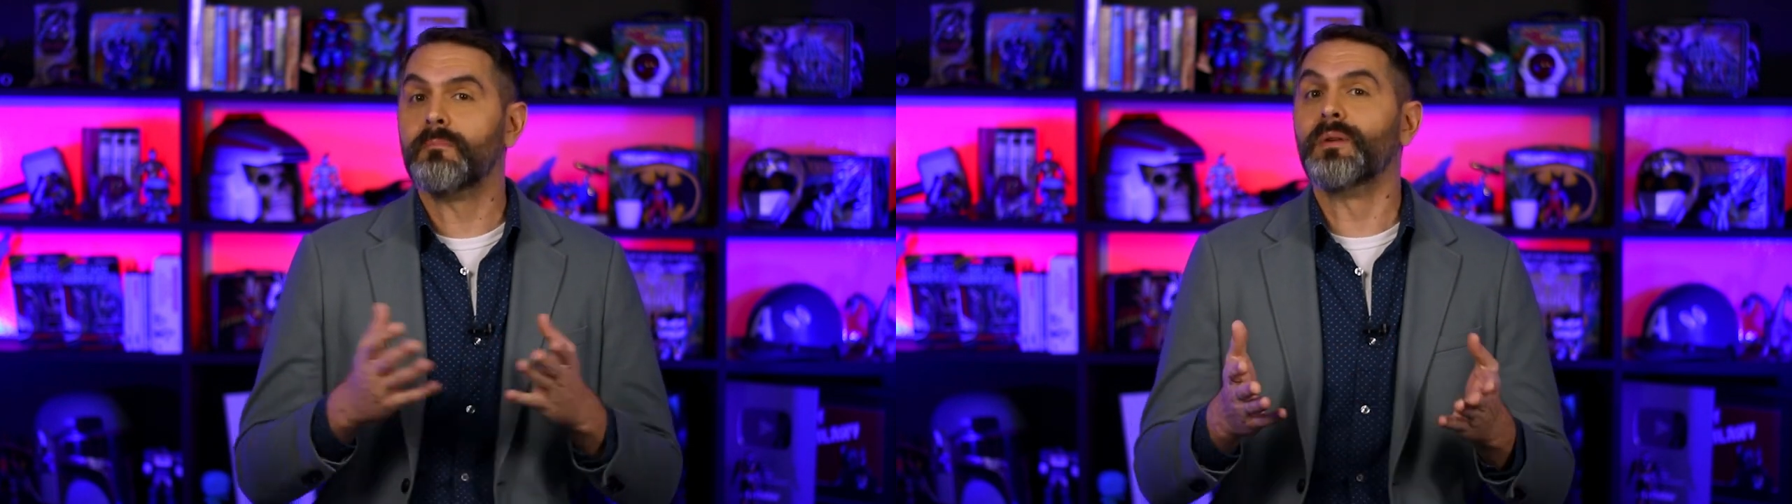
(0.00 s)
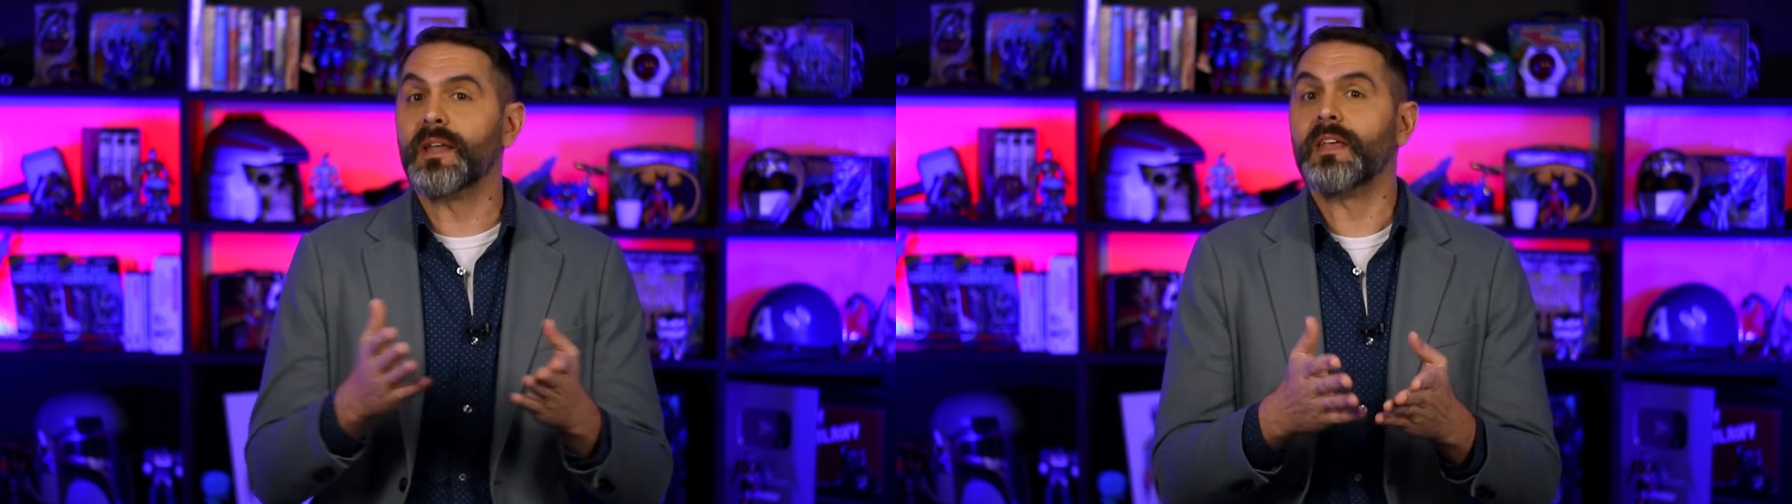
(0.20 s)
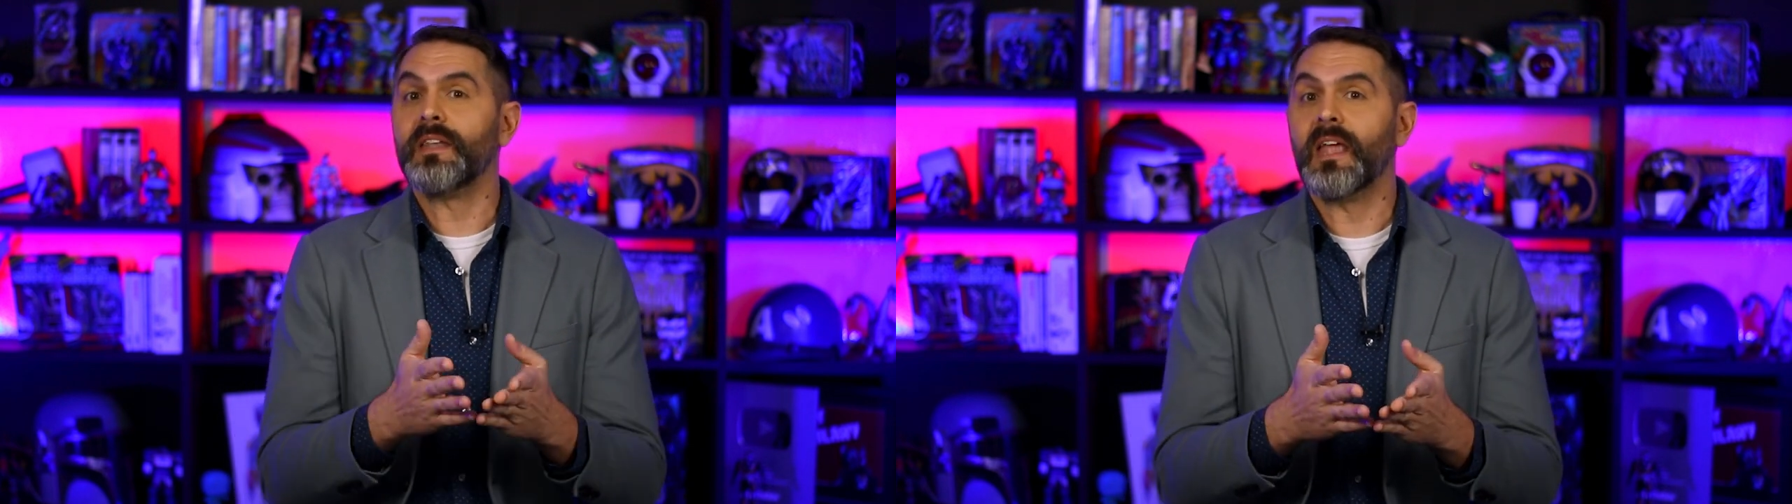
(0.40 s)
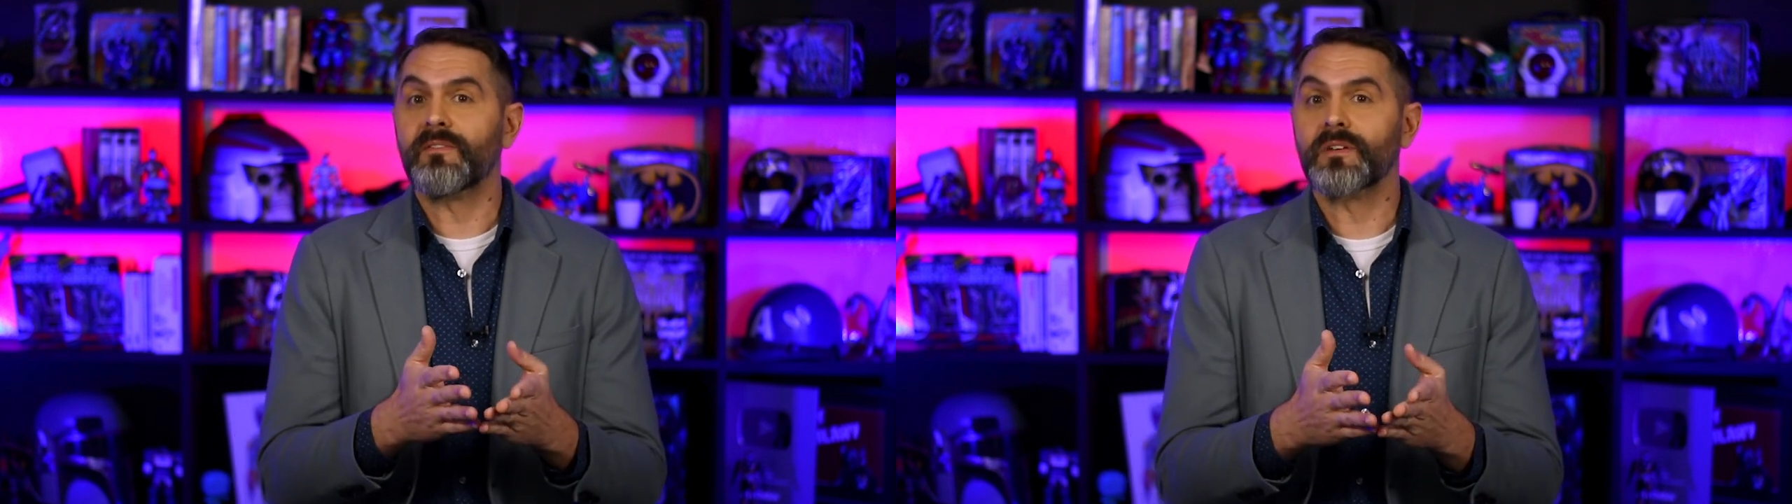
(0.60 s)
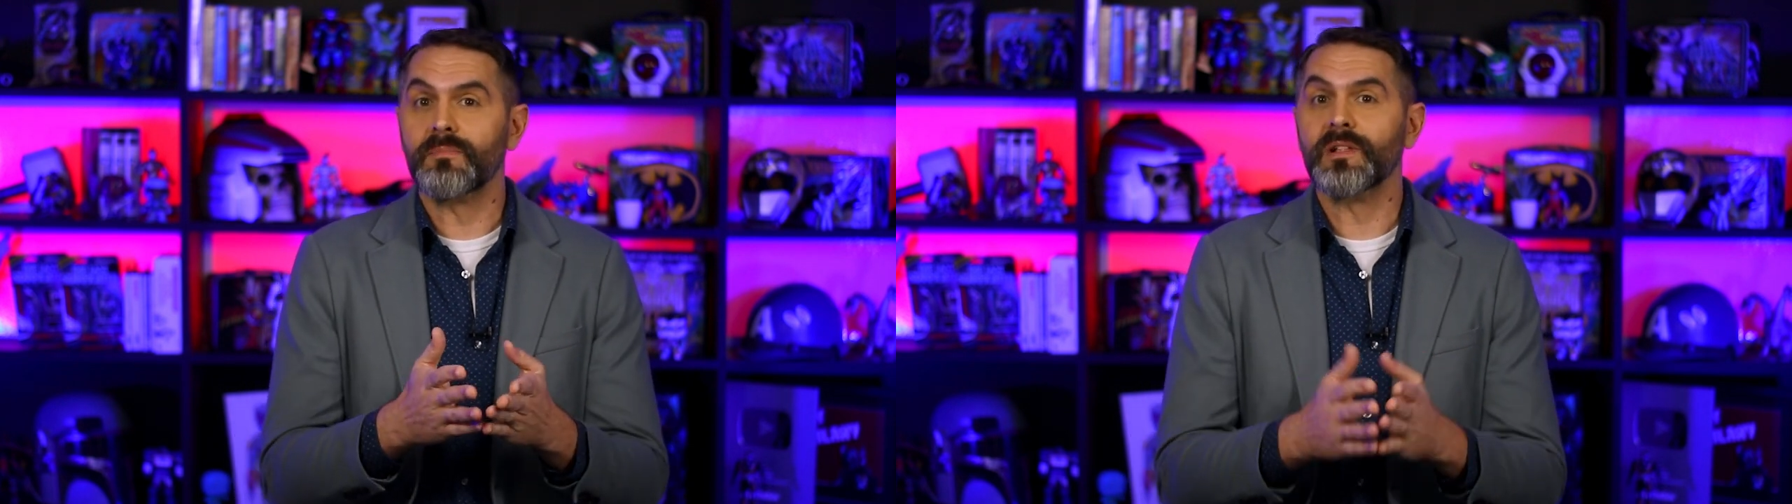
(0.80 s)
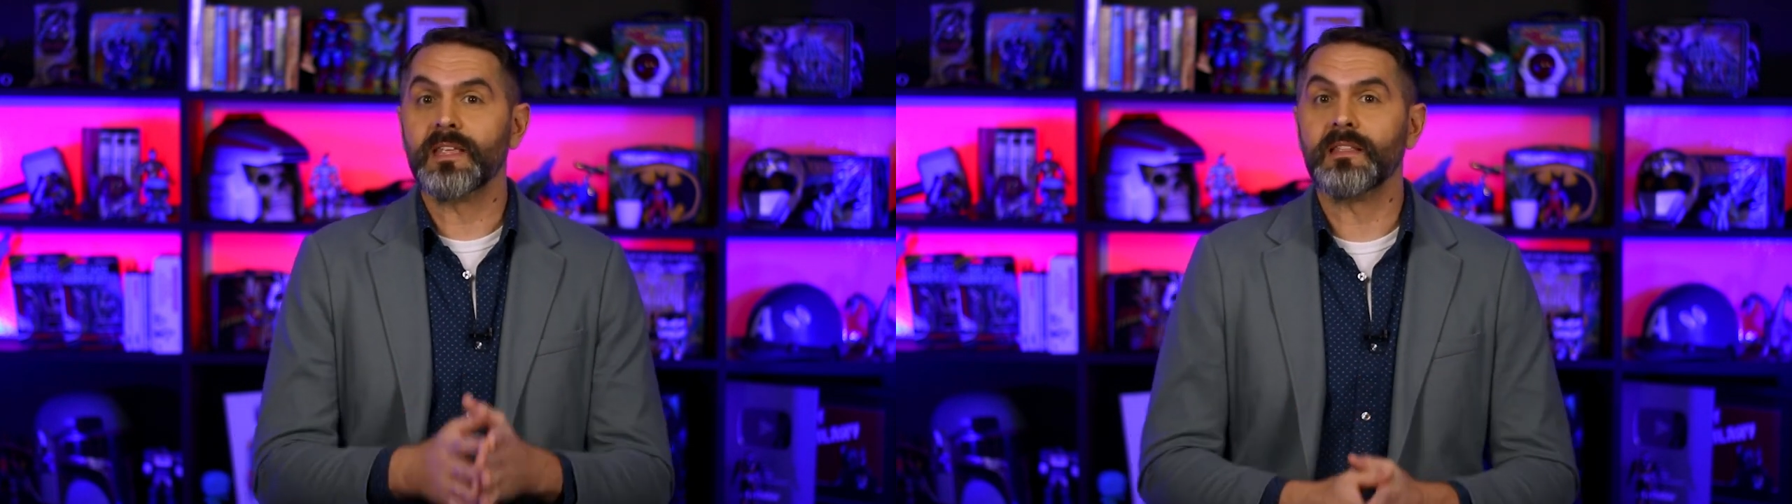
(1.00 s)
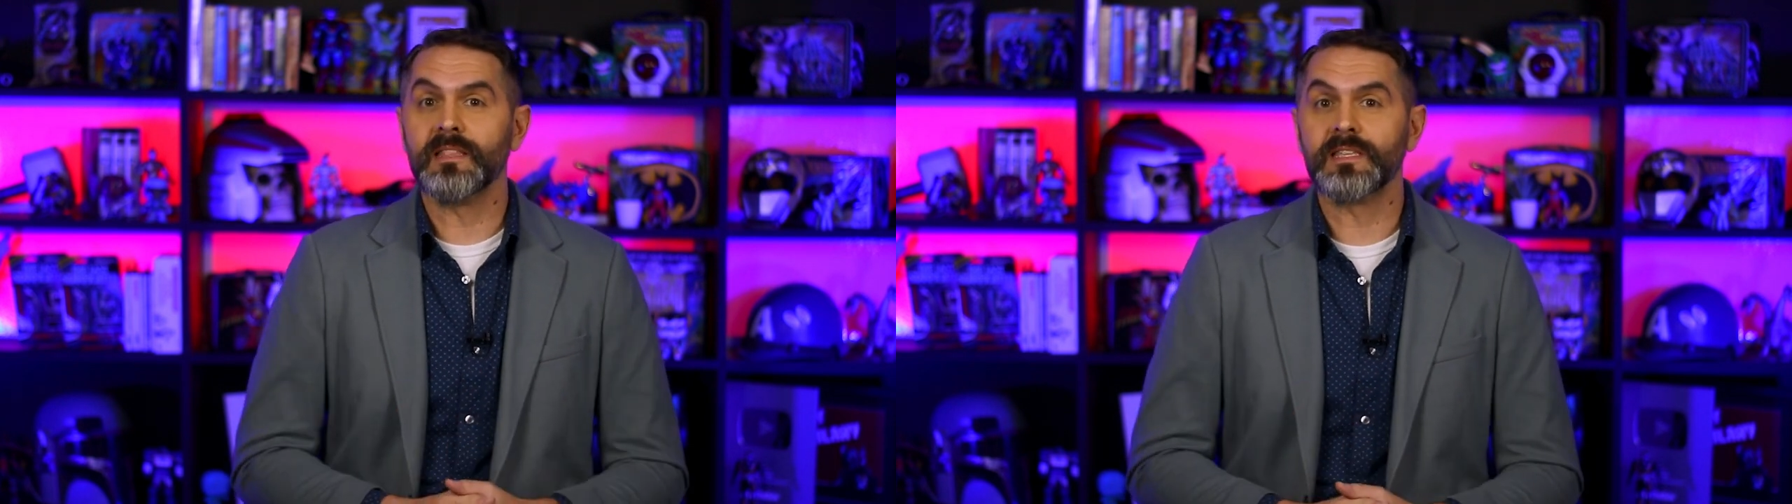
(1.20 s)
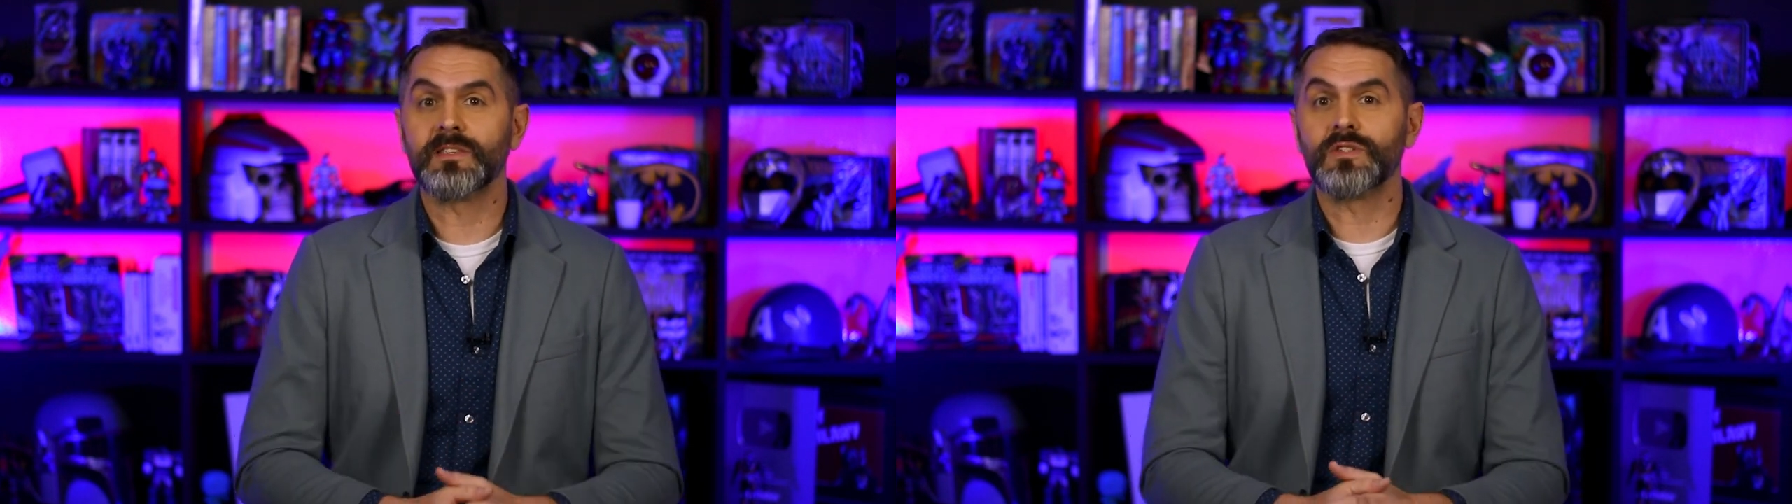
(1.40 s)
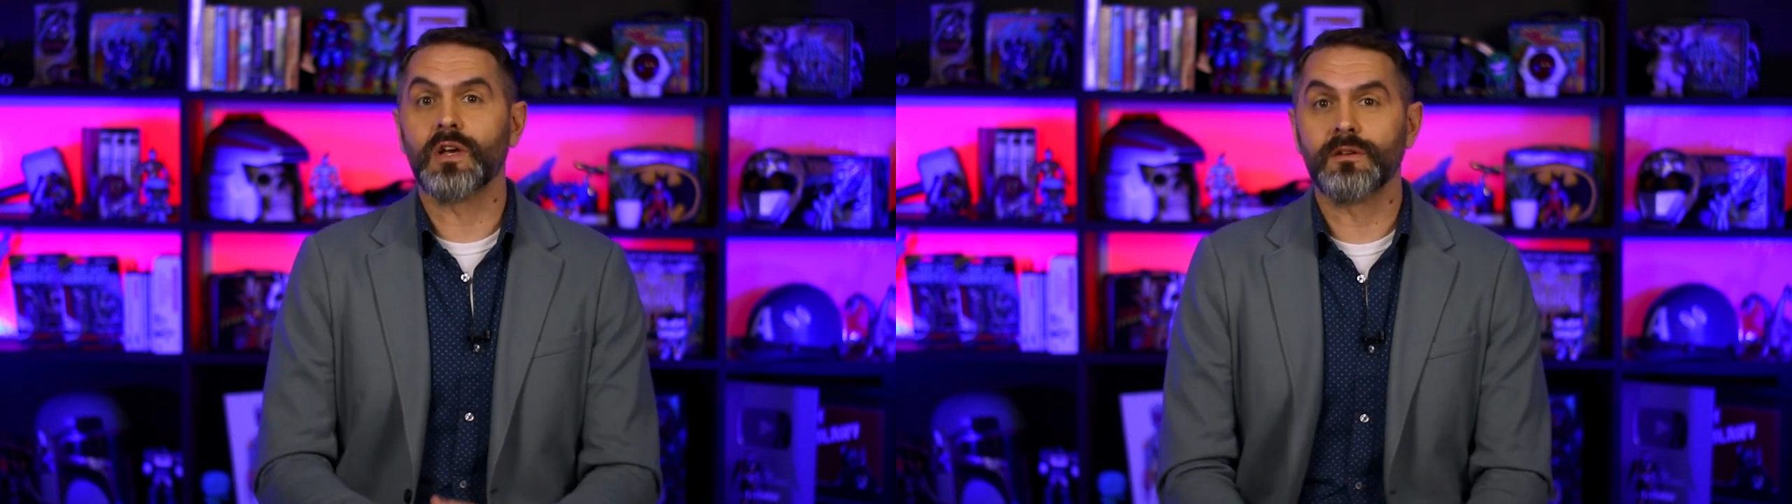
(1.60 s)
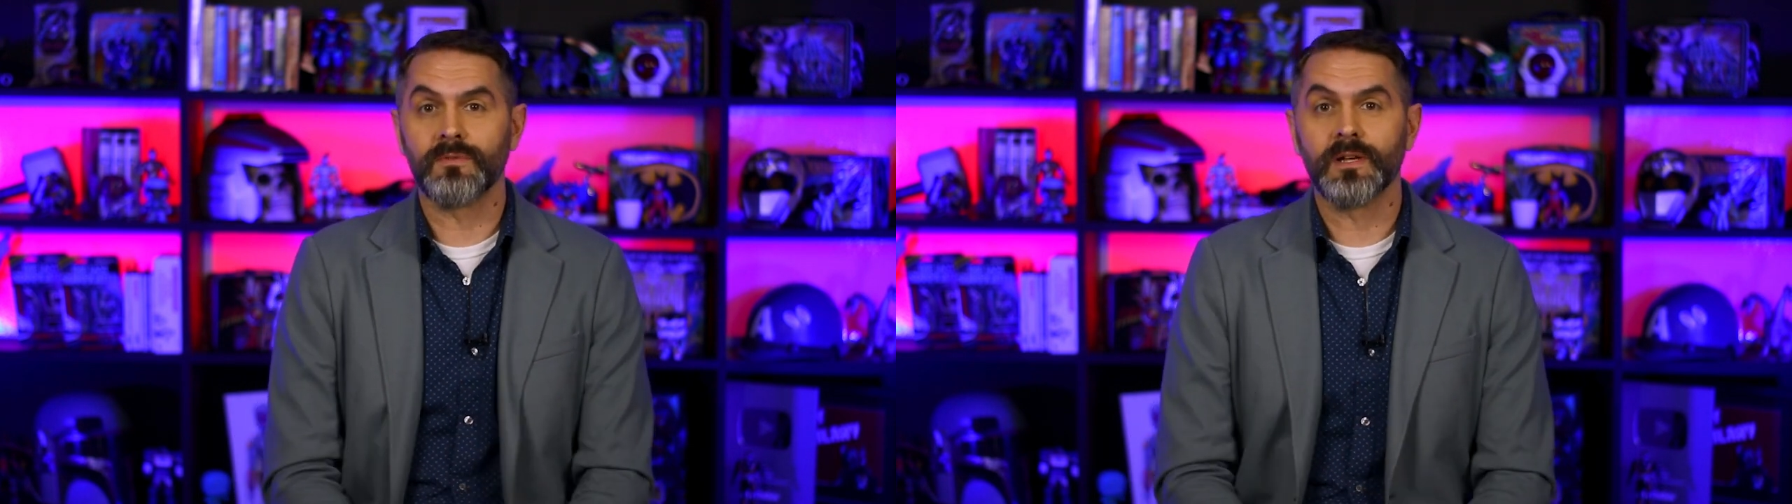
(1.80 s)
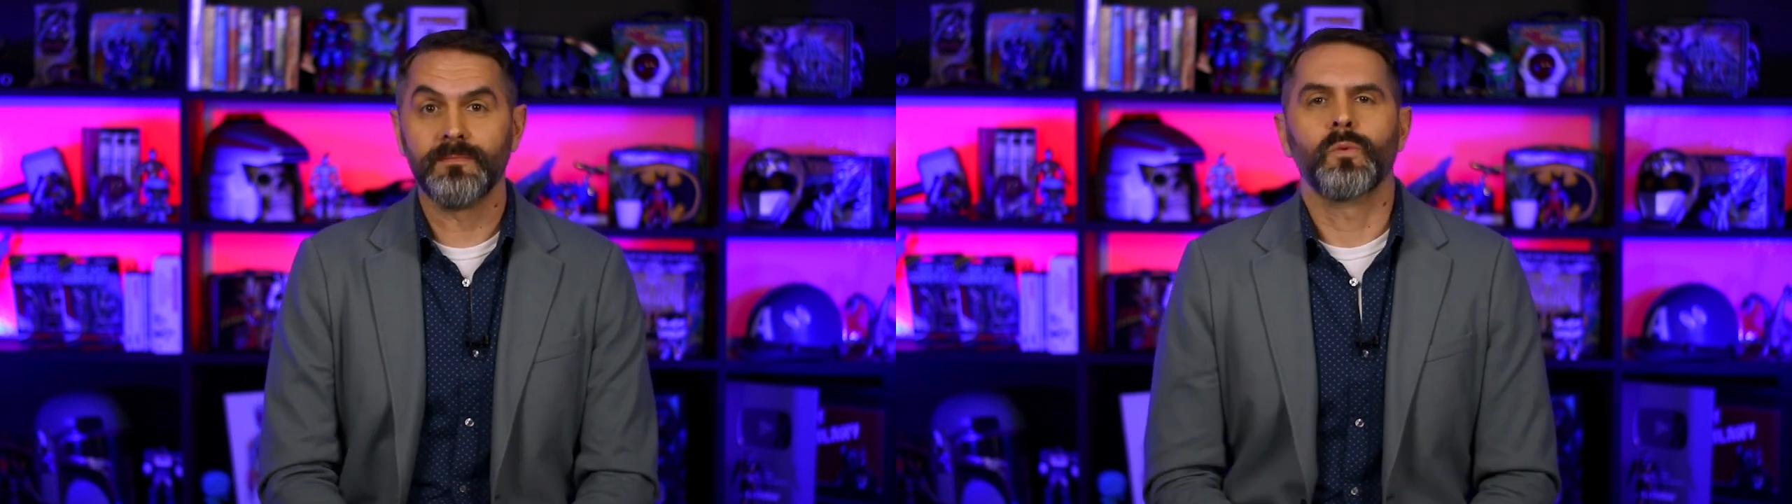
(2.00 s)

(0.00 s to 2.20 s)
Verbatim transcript: but inevitable in this genre.